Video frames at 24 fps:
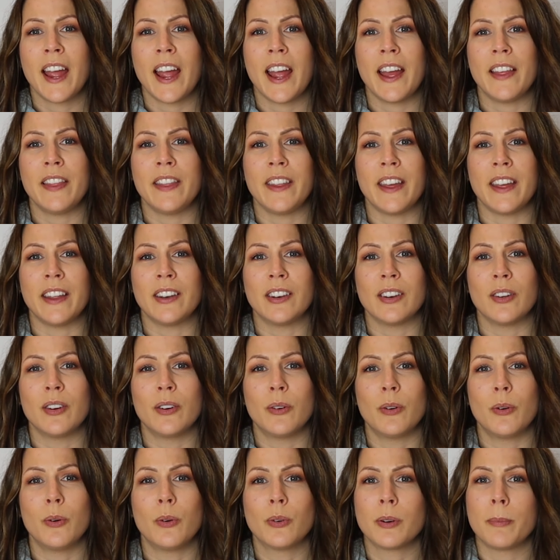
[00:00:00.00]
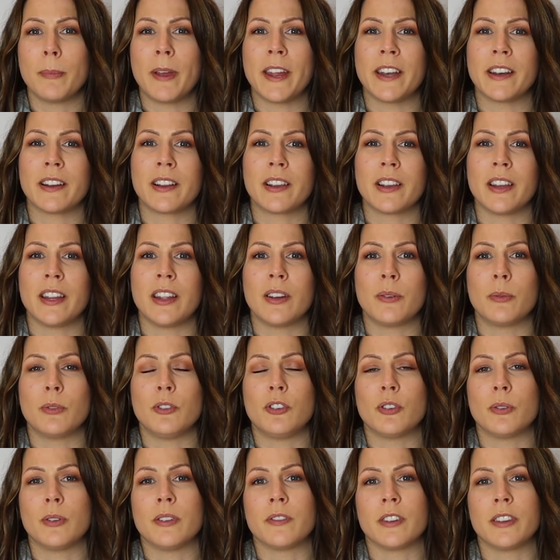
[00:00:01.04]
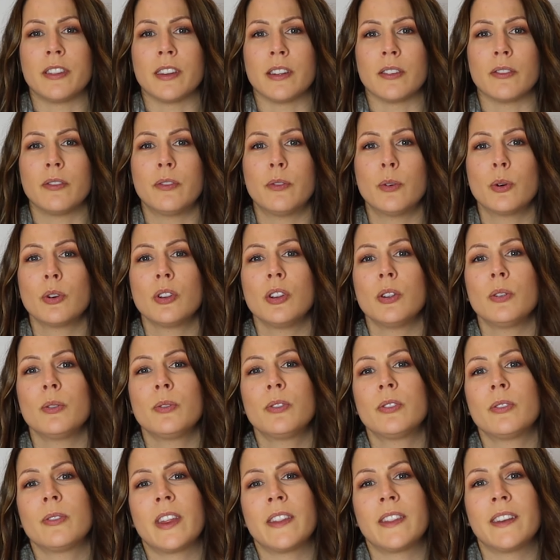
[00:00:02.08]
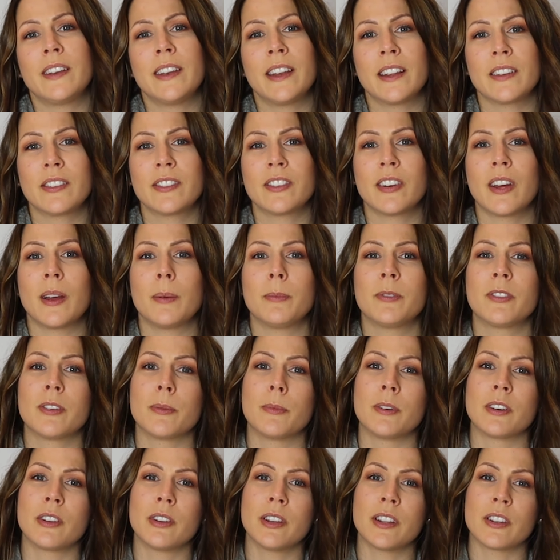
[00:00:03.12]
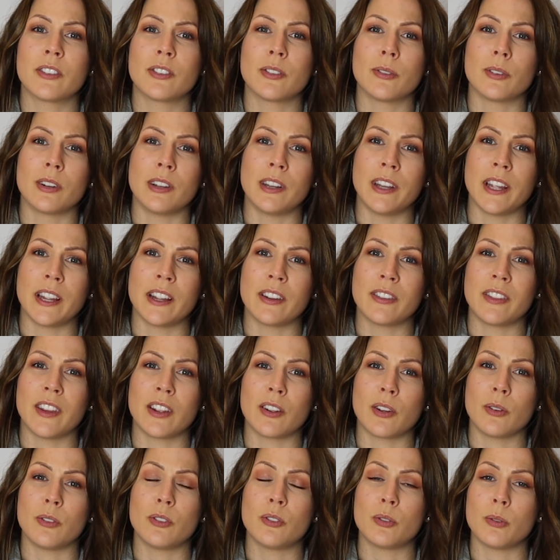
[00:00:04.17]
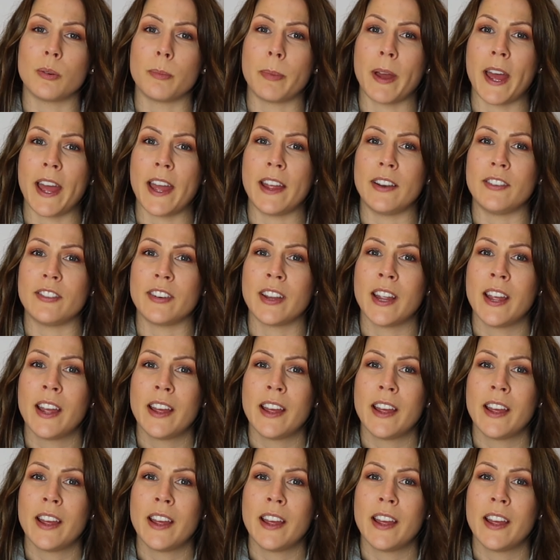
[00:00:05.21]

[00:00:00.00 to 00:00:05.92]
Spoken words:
and then automatically it will do everything for you so that the next time someone clicks on a link that goes to a page